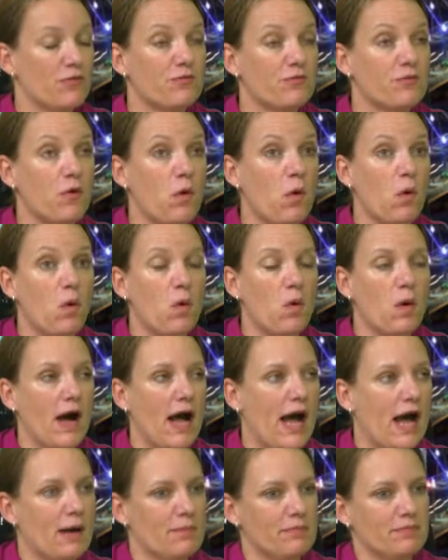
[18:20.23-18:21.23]
For
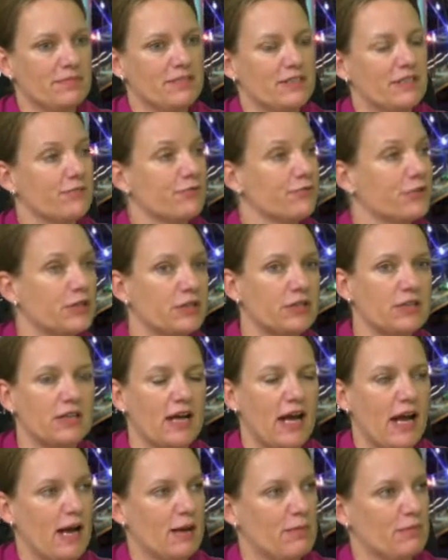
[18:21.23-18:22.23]
different
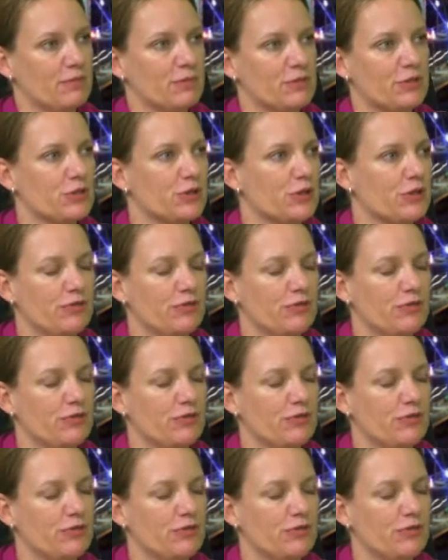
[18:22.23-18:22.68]
sort